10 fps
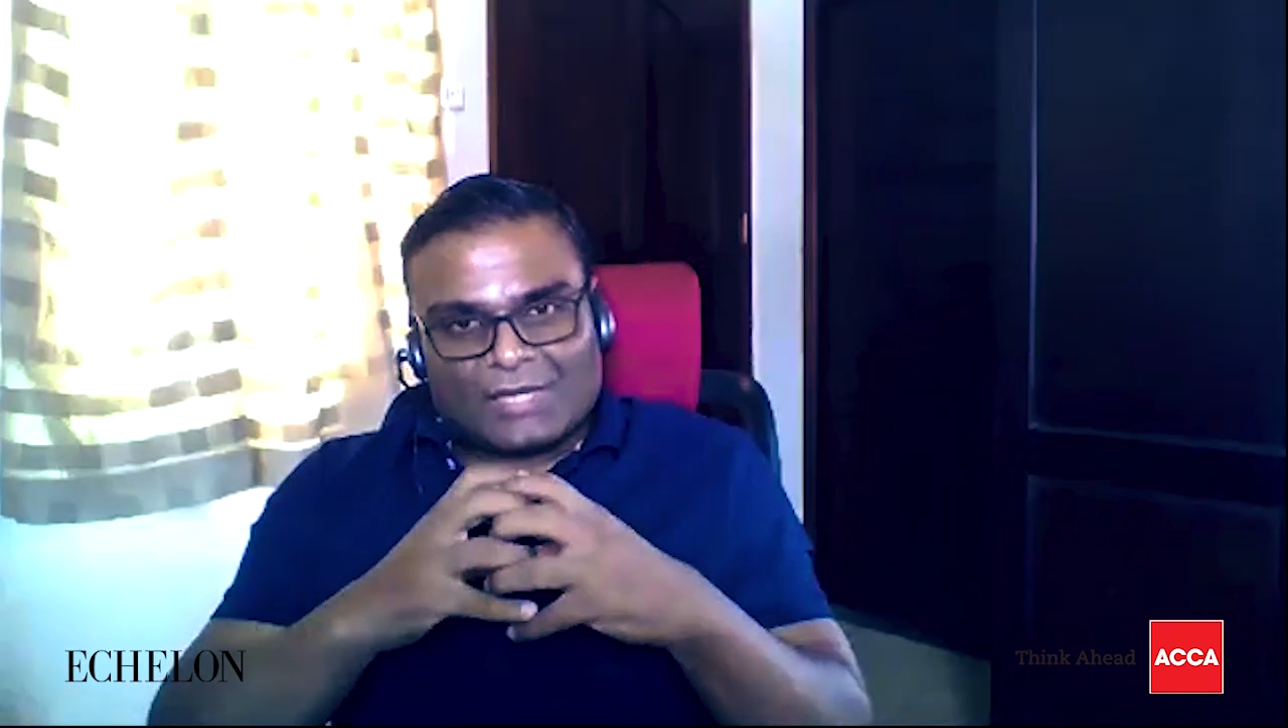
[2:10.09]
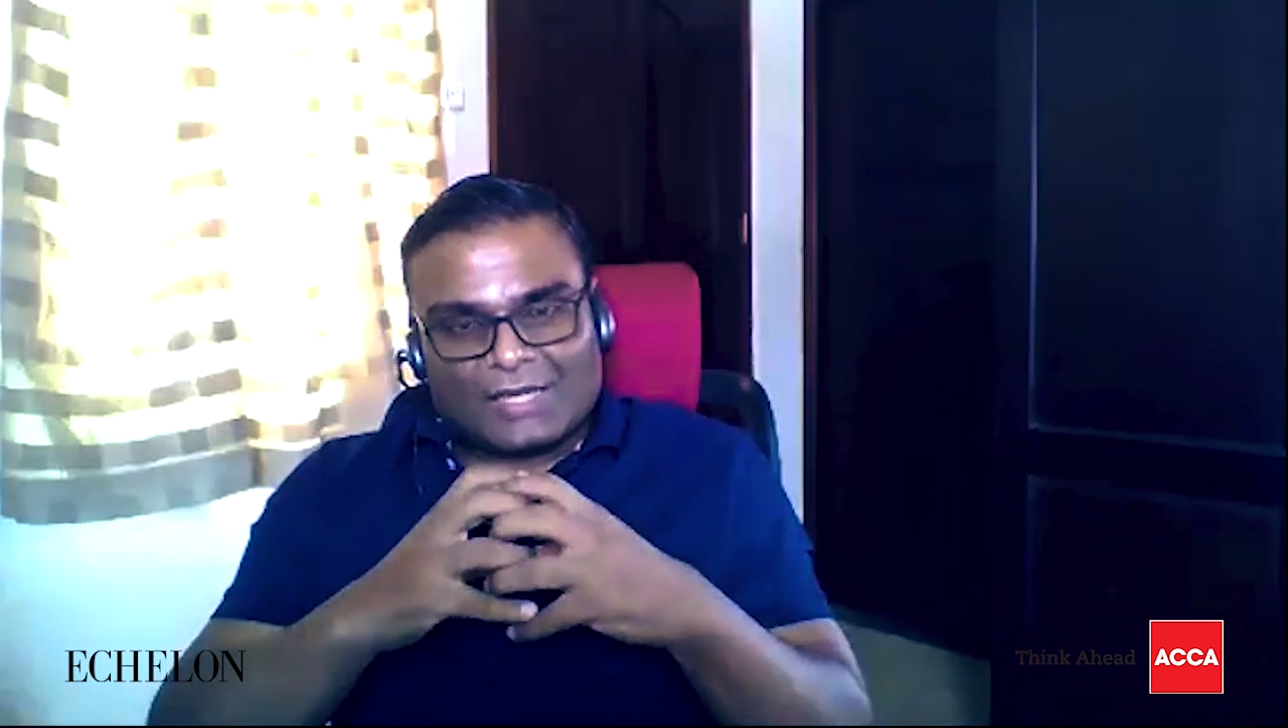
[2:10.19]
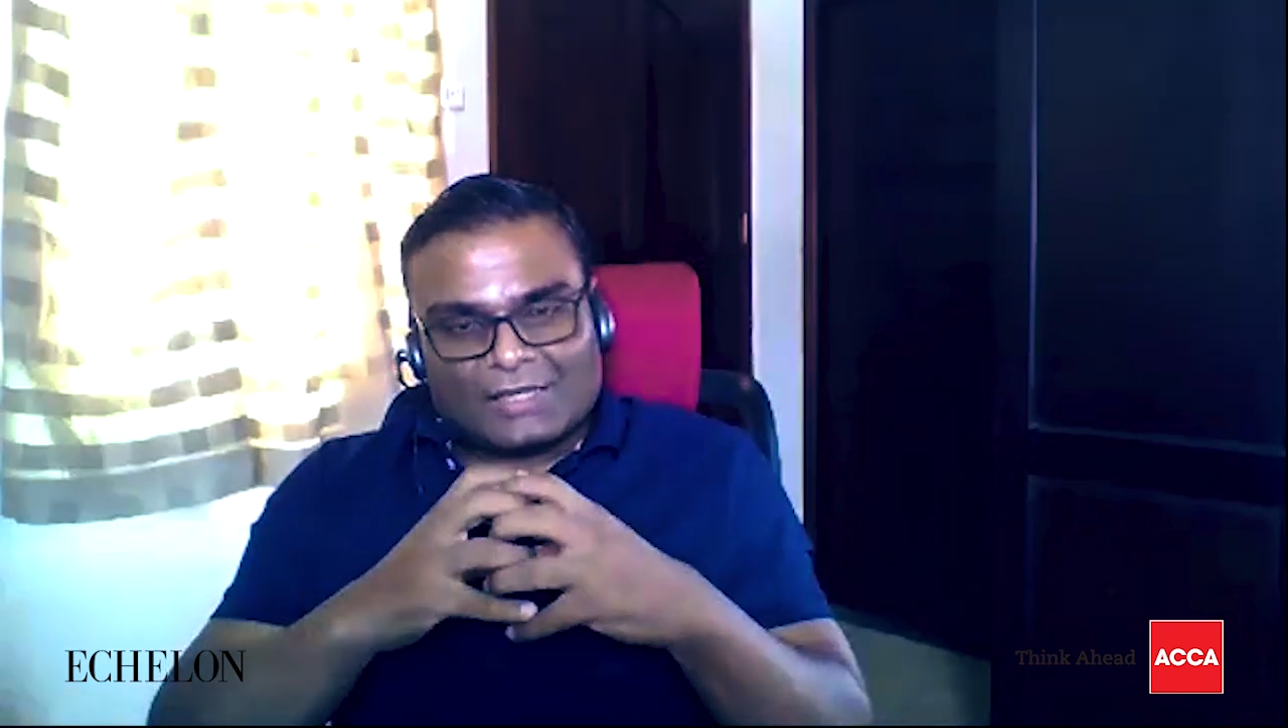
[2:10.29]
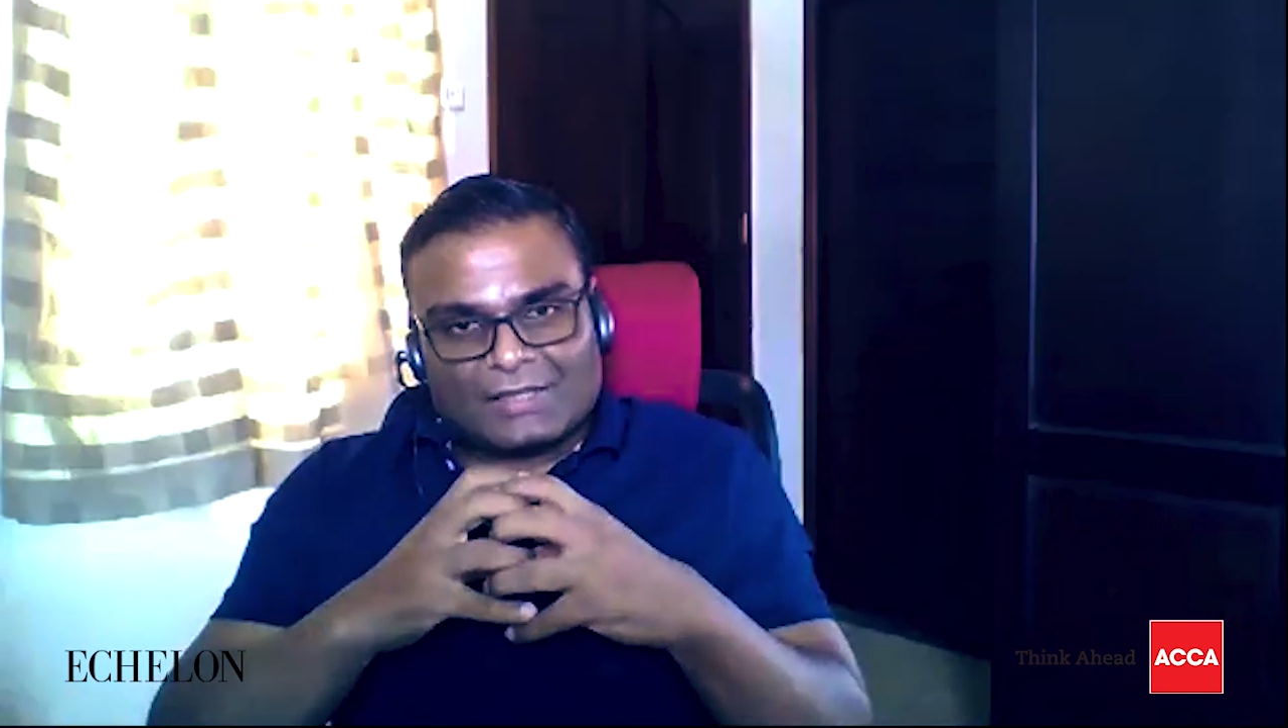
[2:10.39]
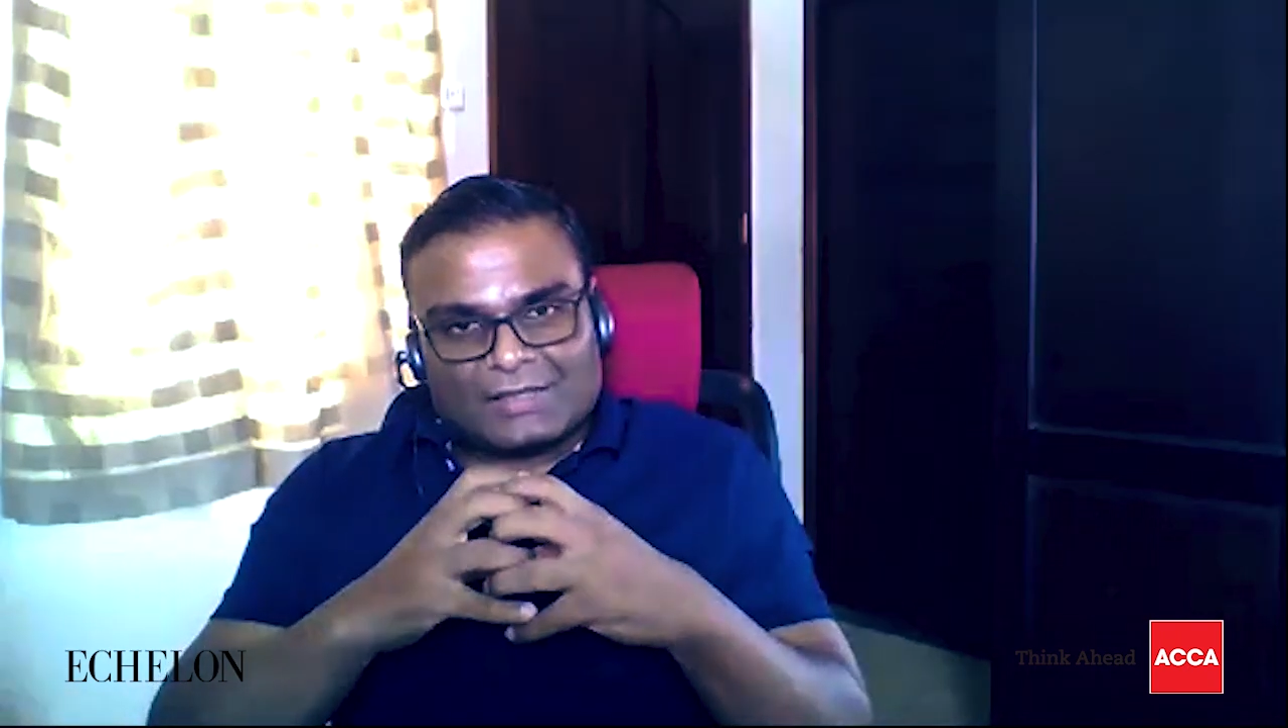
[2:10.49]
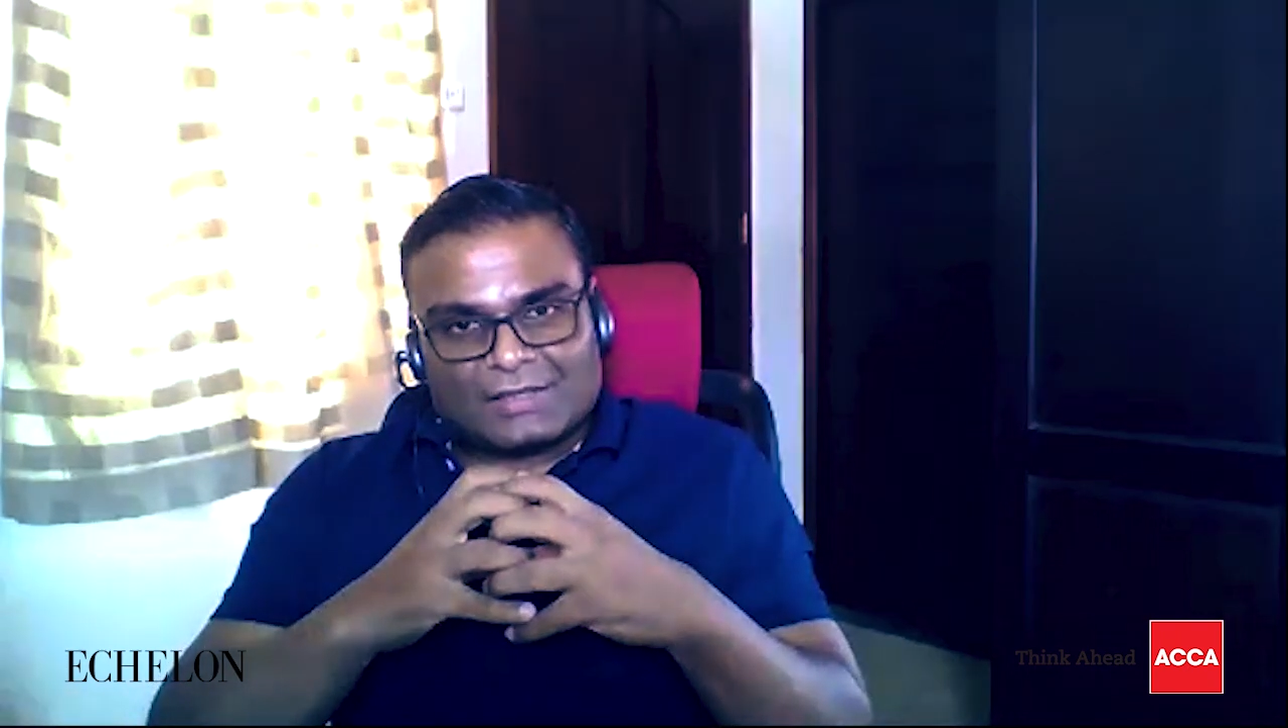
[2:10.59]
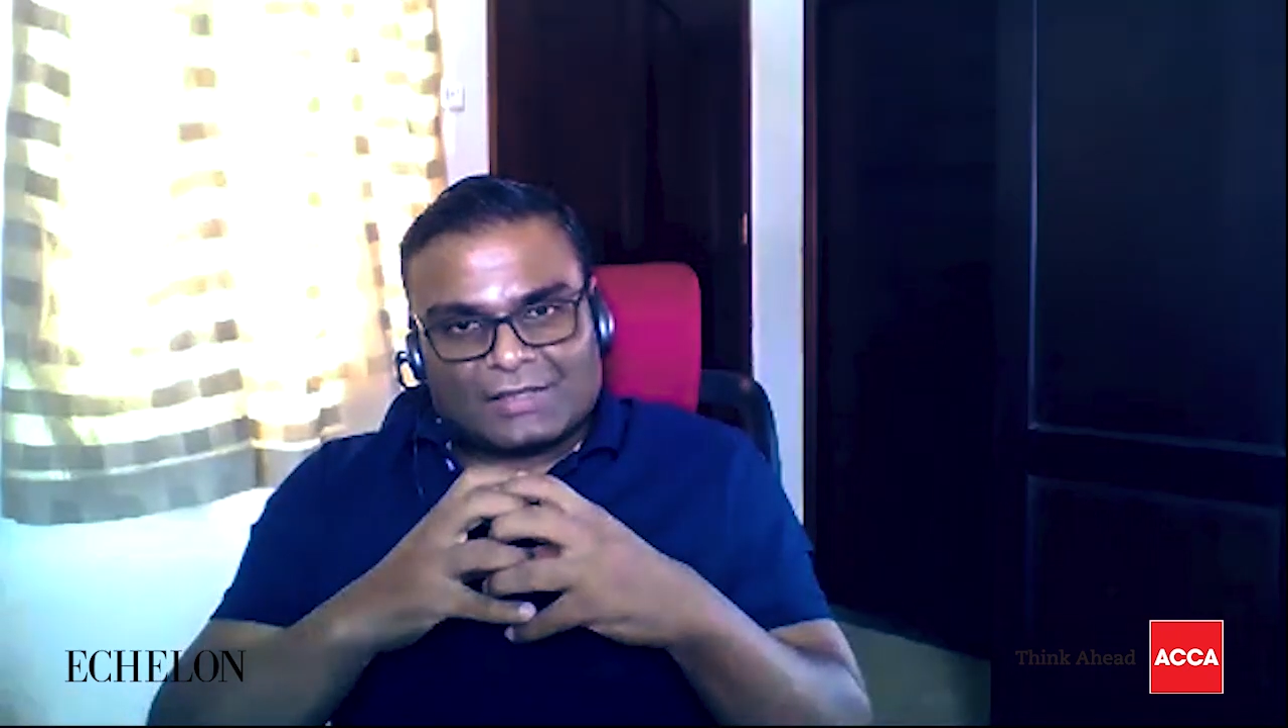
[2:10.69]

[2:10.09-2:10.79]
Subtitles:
taken is